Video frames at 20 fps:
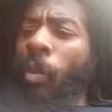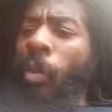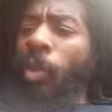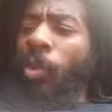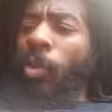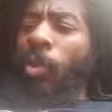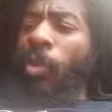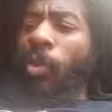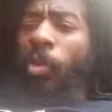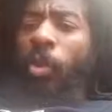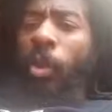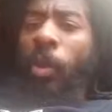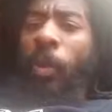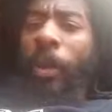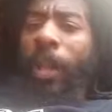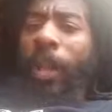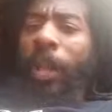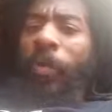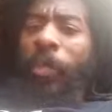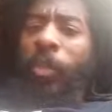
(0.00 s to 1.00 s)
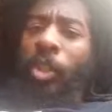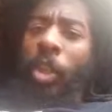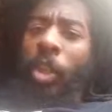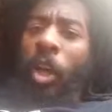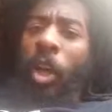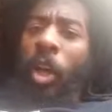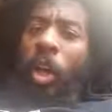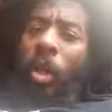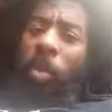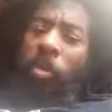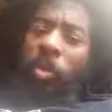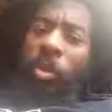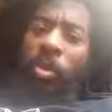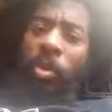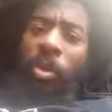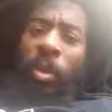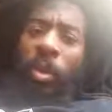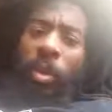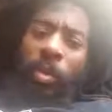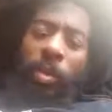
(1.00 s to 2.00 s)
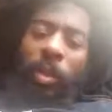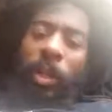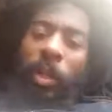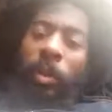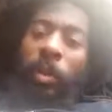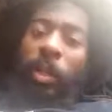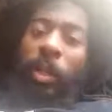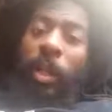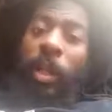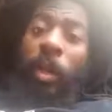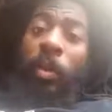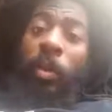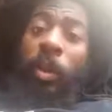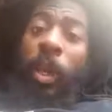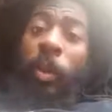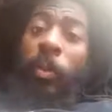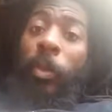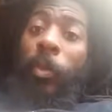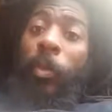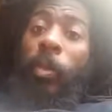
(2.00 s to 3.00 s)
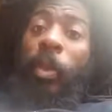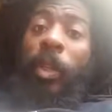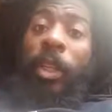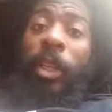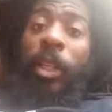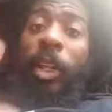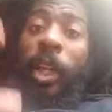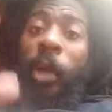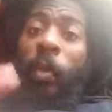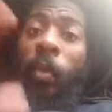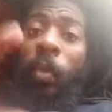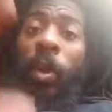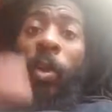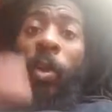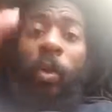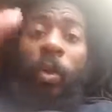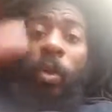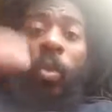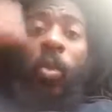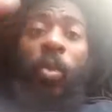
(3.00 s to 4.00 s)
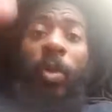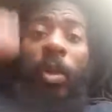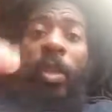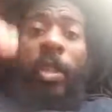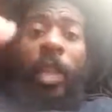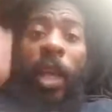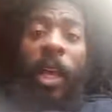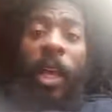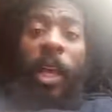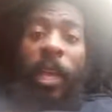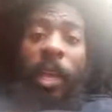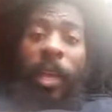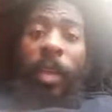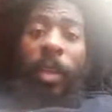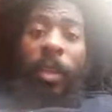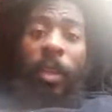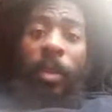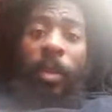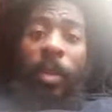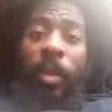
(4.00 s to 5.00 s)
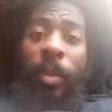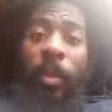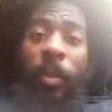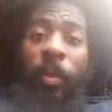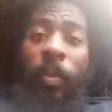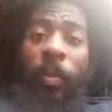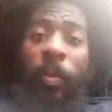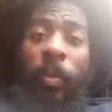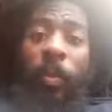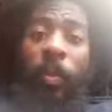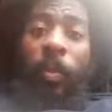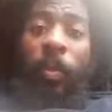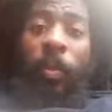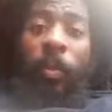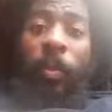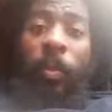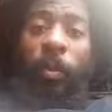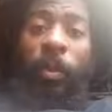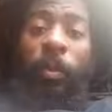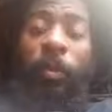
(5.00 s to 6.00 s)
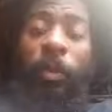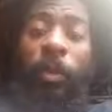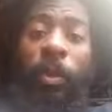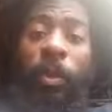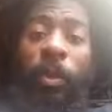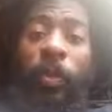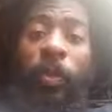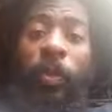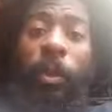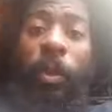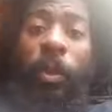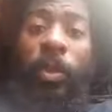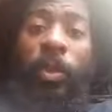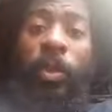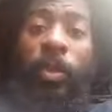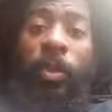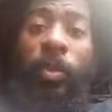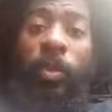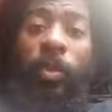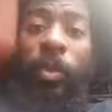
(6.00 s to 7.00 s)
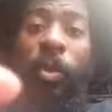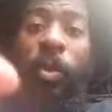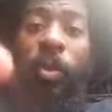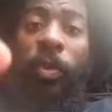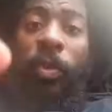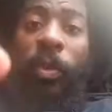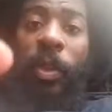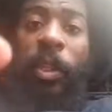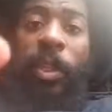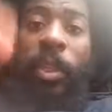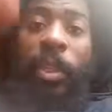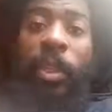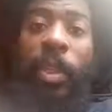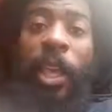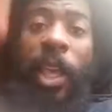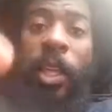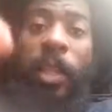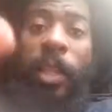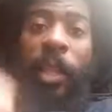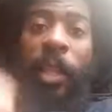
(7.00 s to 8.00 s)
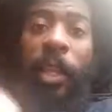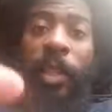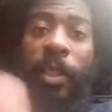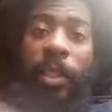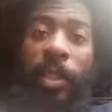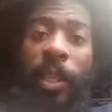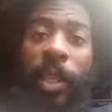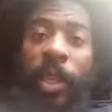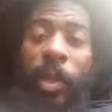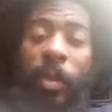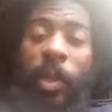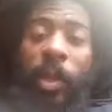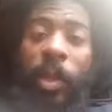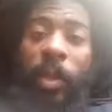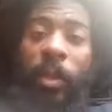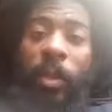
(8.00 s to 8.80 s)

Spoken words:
you don't have a job, you don't, okay, but who was I before the first movie Satellites came out?